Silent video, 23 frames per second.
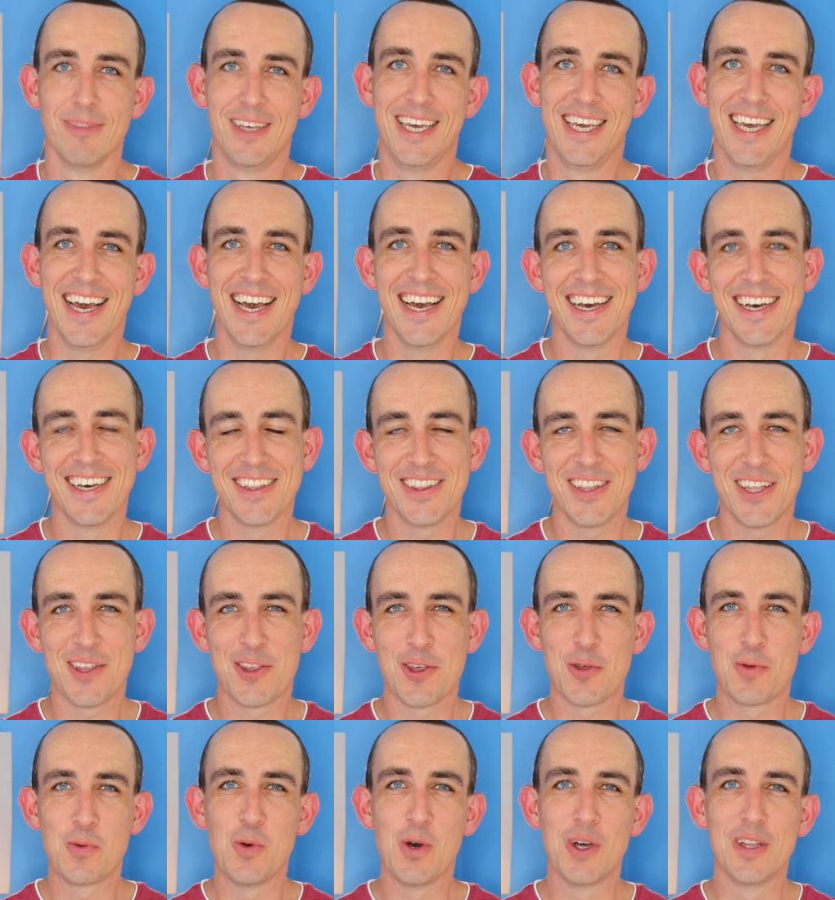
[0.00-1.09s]
Yeah, this
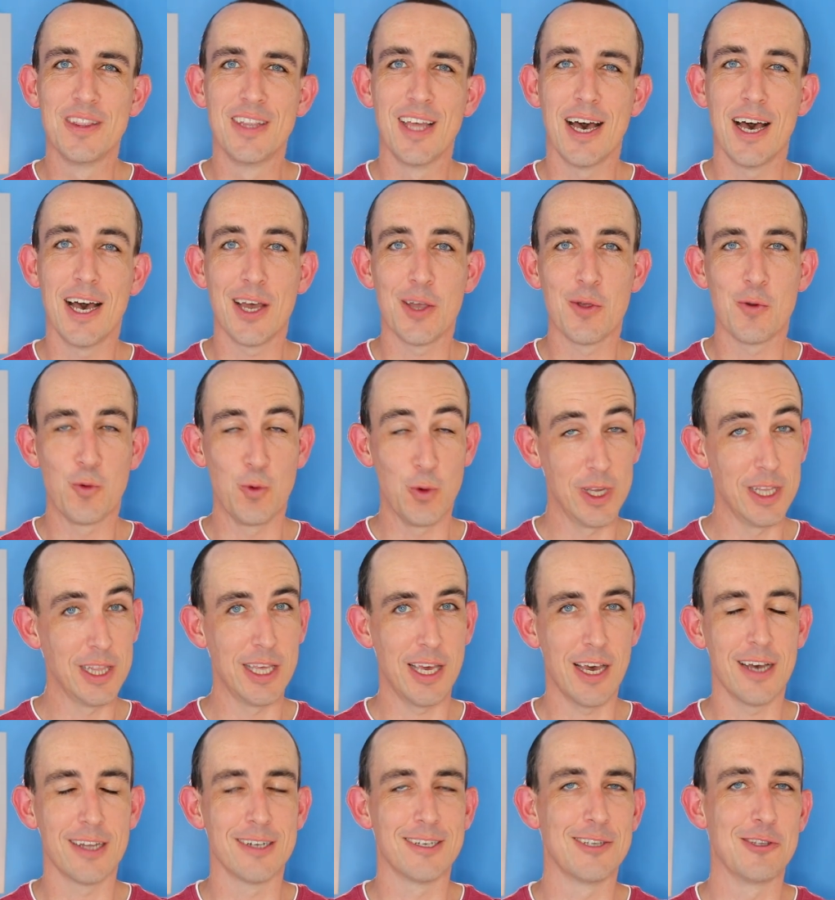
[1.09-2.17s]
is one that I really
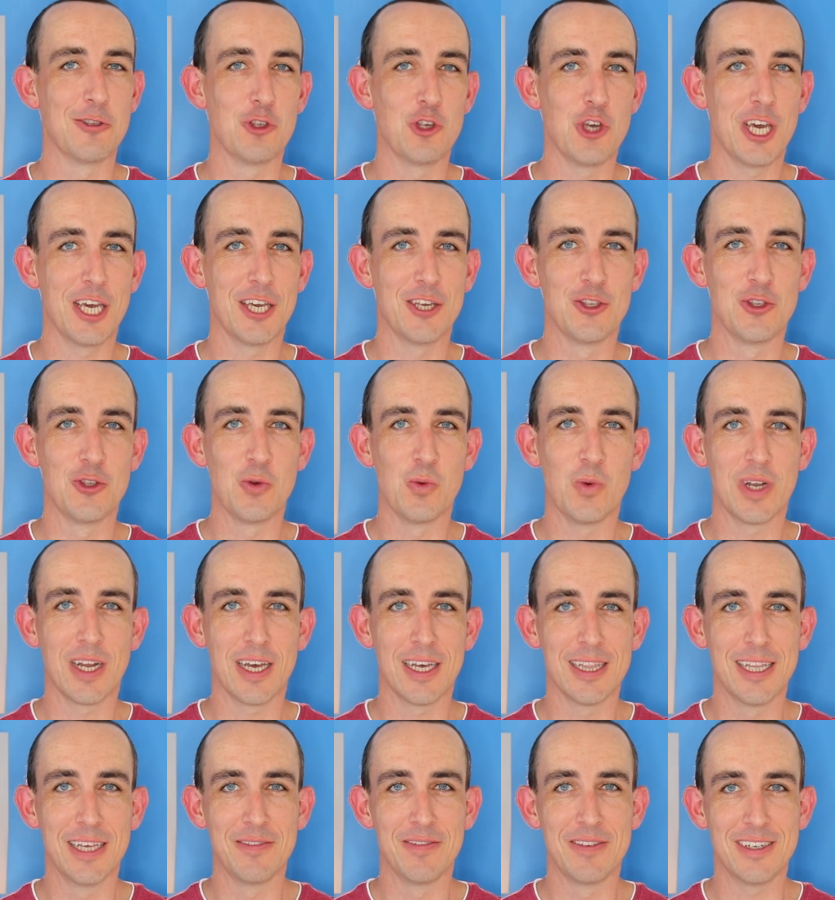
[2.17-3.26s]
had to change when I
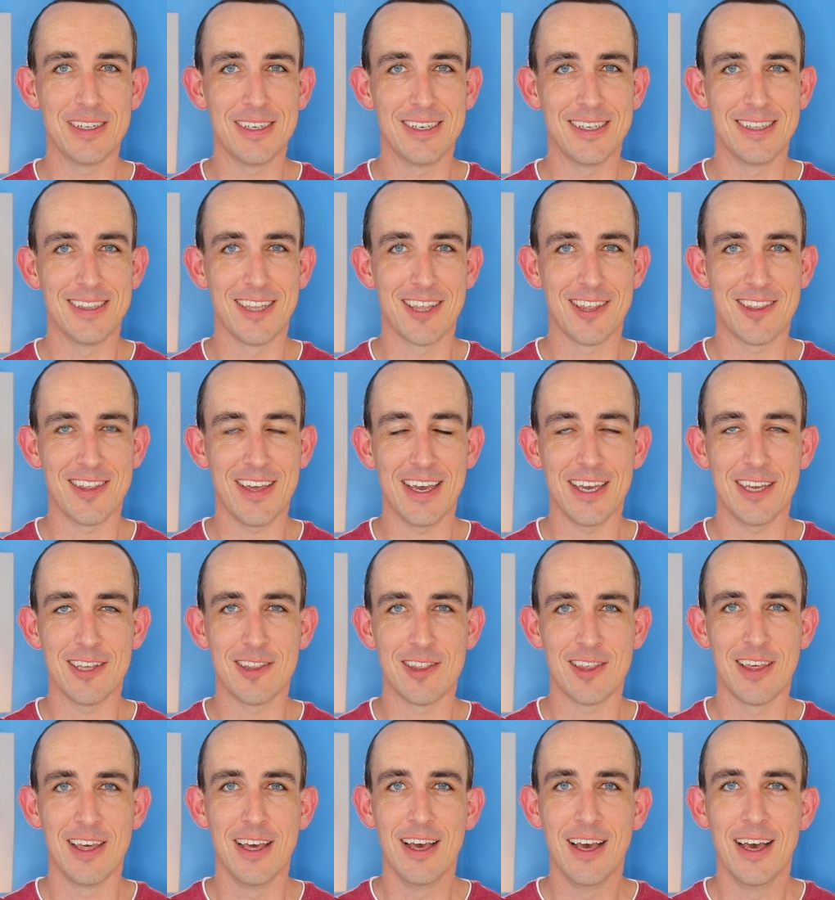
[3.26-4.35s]
lived in the
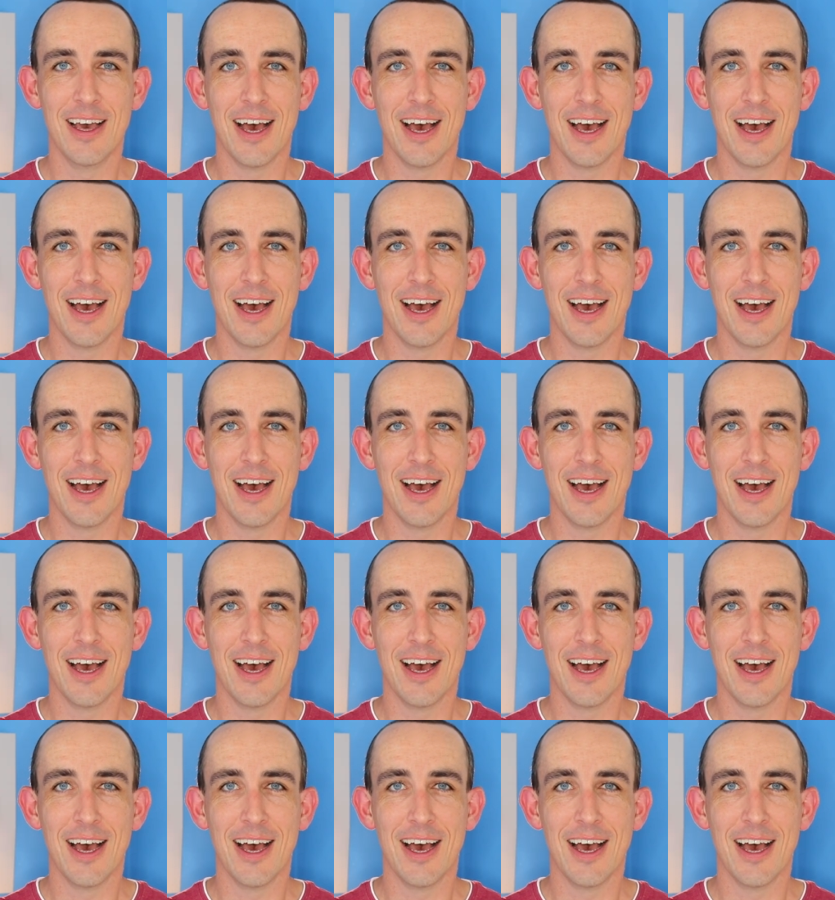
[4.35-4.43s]
States.